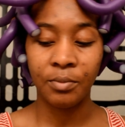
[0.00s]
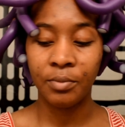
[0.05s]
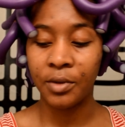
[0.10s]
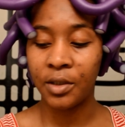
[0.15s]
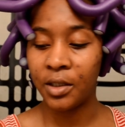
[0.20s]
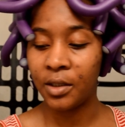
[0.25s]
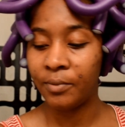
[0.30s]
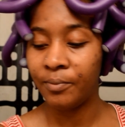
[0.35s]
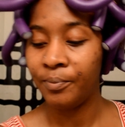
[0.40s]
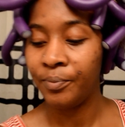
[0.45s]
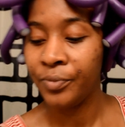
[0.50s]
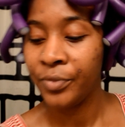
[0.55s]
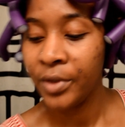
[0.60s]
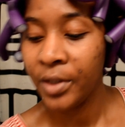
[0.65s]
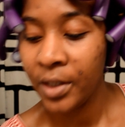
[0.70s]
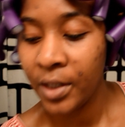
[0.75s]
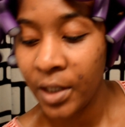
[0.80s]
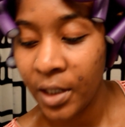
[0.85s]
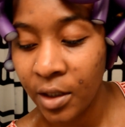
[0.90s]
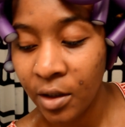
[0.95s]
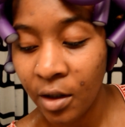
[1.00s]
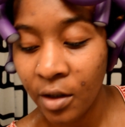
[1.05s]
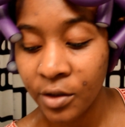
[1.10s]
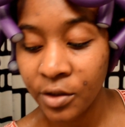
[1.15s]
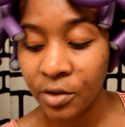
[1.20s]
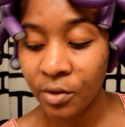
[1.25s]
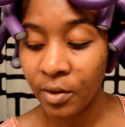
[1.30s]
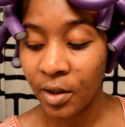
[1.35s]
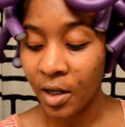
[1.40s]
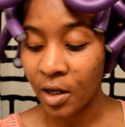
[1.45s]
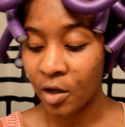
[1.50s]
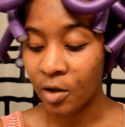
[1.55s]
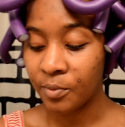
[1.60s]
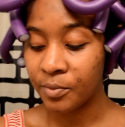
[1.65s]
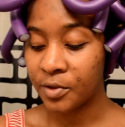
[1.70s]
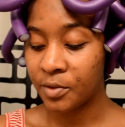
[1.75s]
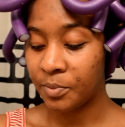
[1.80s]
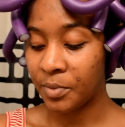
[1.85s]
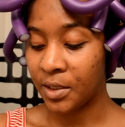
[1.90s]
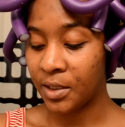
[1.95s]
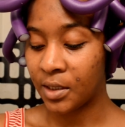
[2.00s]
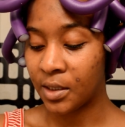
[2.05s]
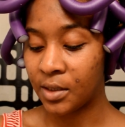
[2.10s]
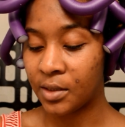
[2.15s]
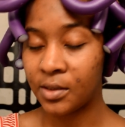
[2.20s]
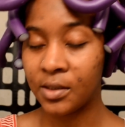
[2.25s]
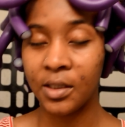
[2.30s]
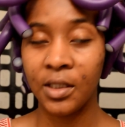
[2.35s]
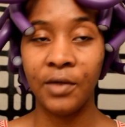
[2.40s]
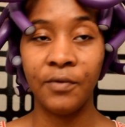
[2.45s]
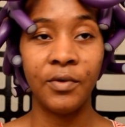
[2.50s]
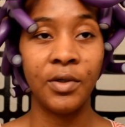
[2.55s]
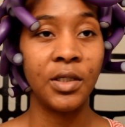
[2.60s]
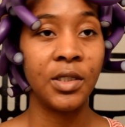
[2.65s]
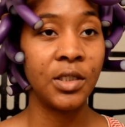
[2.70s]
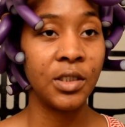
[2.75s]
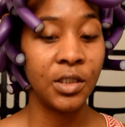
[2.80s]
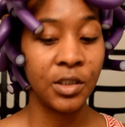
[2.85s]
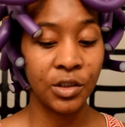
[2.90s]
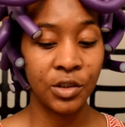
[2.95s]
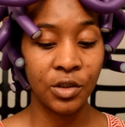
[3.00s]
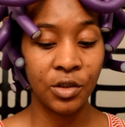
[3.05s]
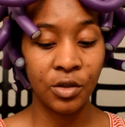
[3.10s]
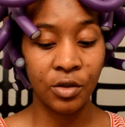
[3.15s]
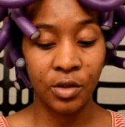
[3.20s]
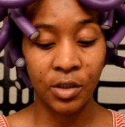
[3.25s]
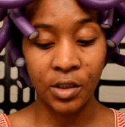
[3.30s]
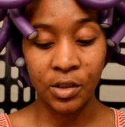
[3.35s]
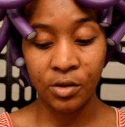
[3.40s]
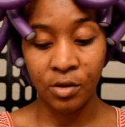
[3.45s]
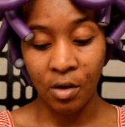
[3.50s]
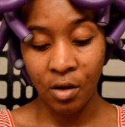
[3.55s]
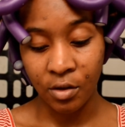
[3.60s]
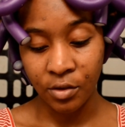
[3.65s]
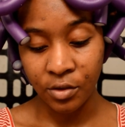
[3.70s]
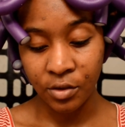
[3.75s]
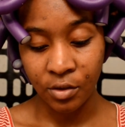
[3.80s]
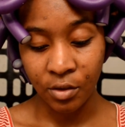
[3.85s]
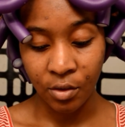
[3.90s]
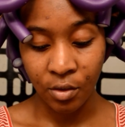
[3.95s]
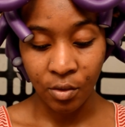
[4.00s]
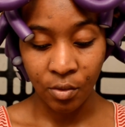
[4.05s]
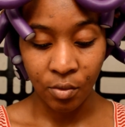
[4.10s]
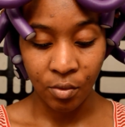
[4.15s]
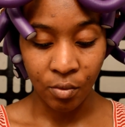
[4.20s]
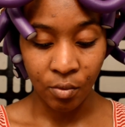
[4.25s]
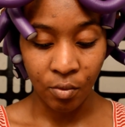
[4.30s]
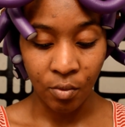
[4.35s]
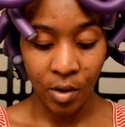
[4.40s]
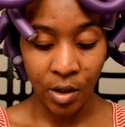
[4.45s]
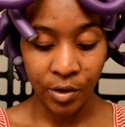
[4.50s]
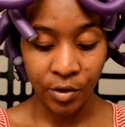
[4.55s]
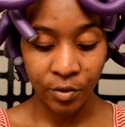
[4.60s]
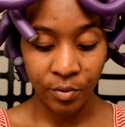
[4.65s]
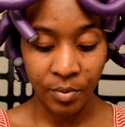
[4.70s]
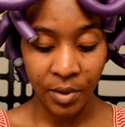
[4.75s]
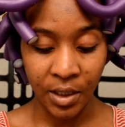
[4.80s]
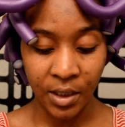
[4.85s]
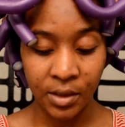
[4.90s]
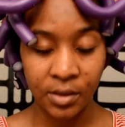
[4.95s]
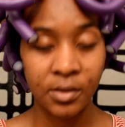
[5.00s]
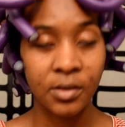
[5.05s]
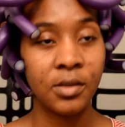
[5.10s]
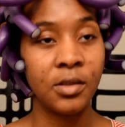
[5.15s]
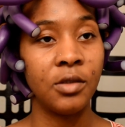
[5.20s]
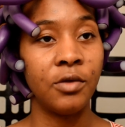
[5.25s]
But it also helps because leave-in conditioner is also water-based.